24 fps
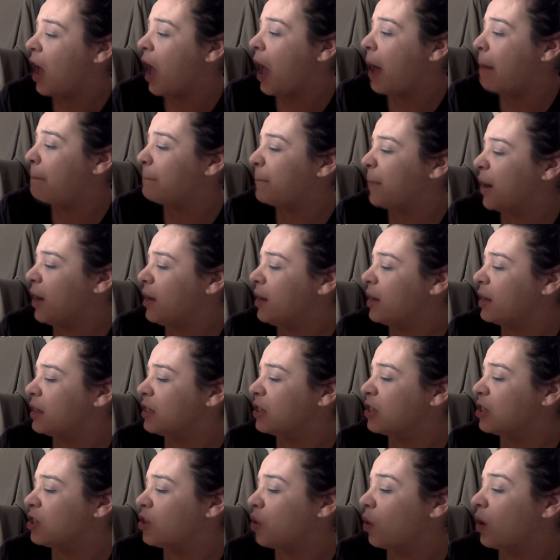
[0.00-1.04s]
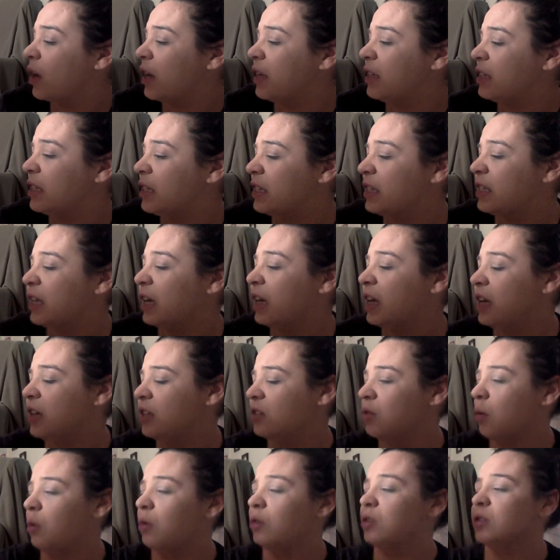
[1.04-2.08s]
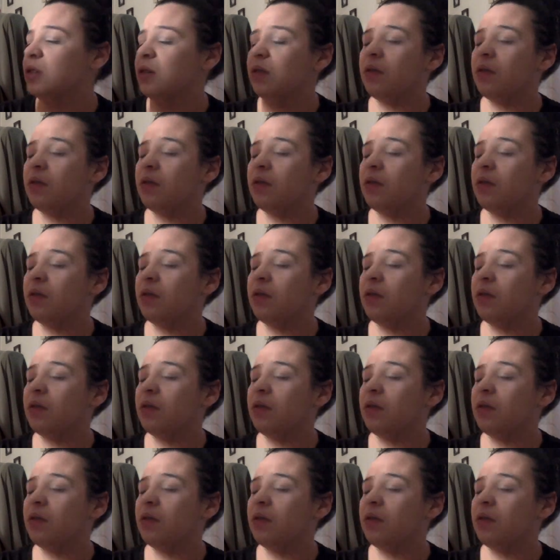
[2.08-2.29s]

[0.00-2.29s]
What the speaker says: and butt and snort and stick his horns